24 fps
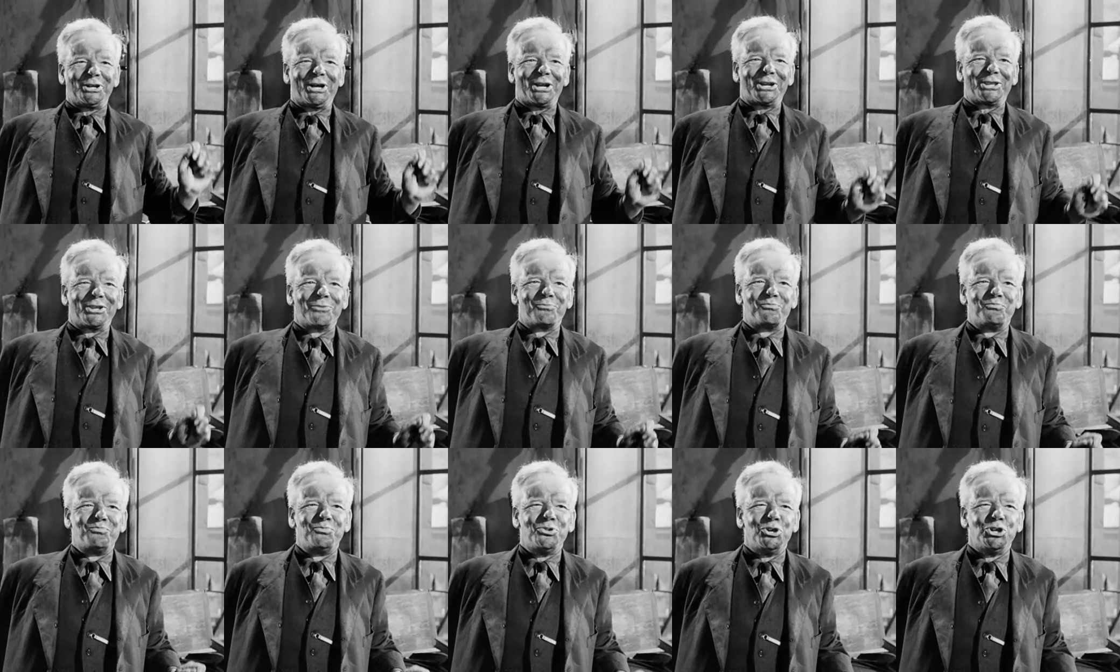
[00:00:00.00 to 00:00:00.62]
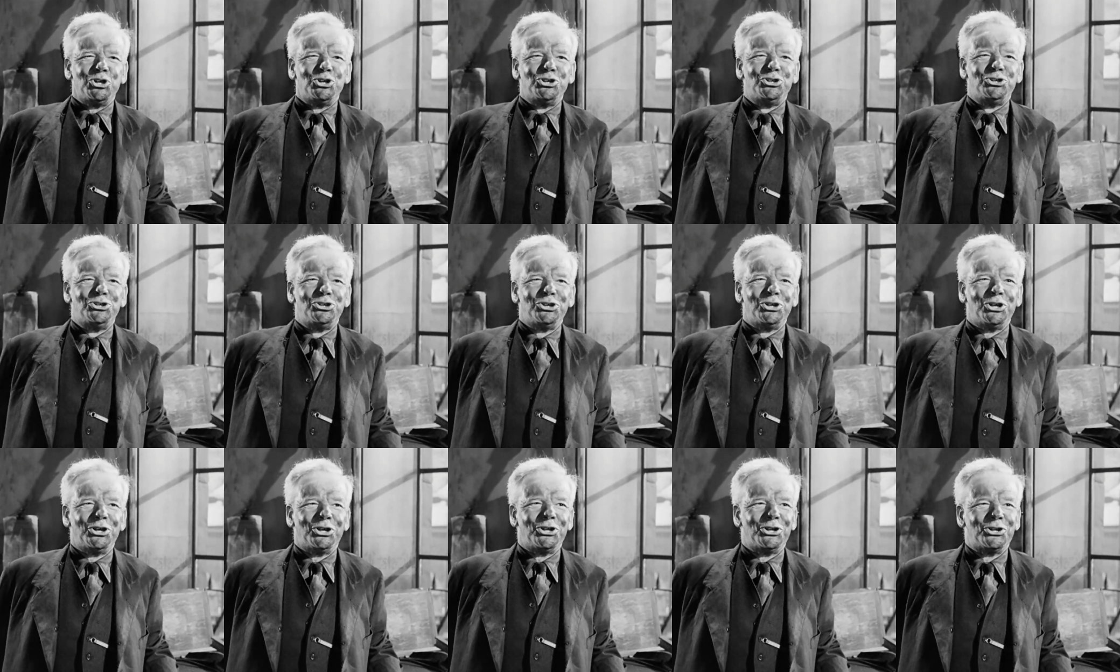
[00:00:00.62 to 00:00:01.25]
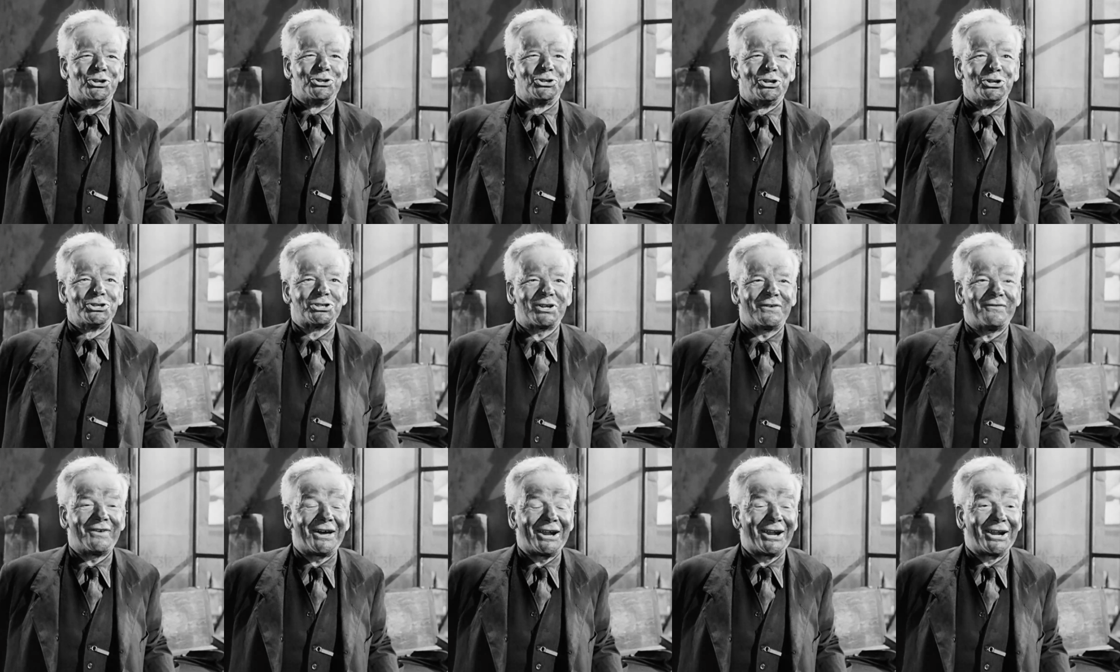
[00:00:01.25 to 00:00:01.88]
What are the pigeons in
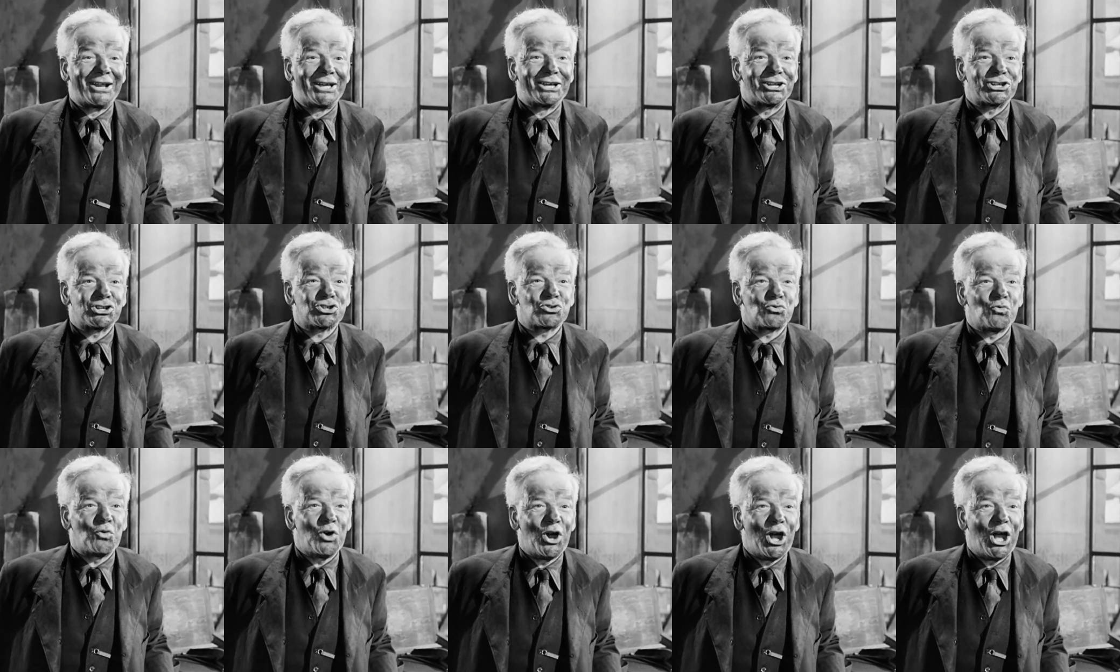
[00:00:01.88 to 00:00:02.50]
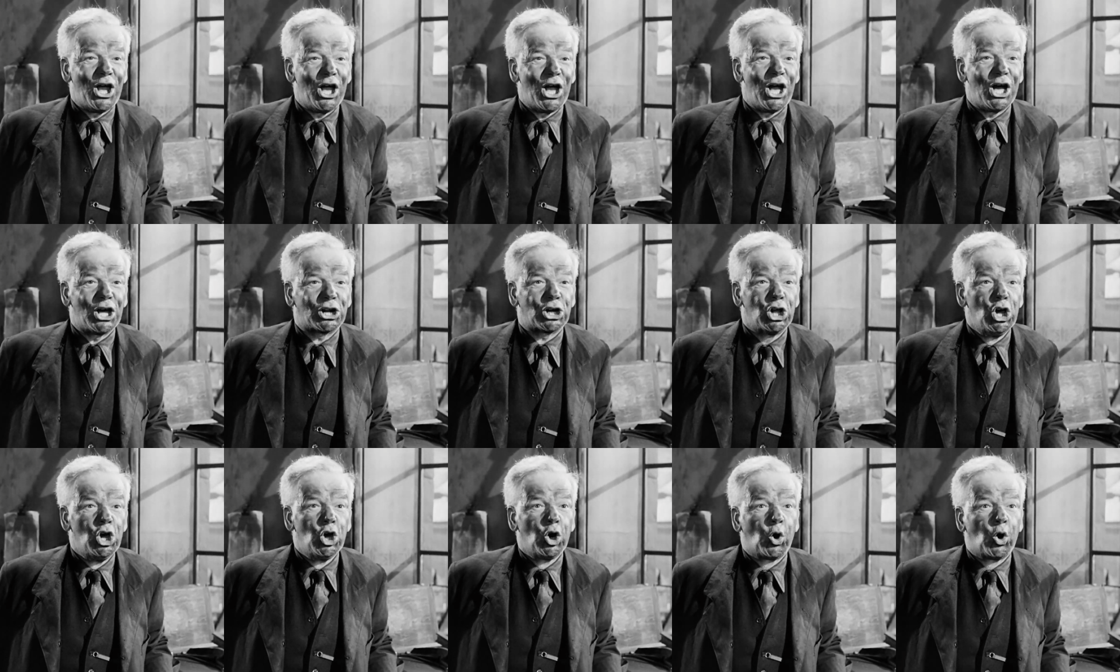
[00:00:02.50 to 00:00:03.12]
Trafalgar Square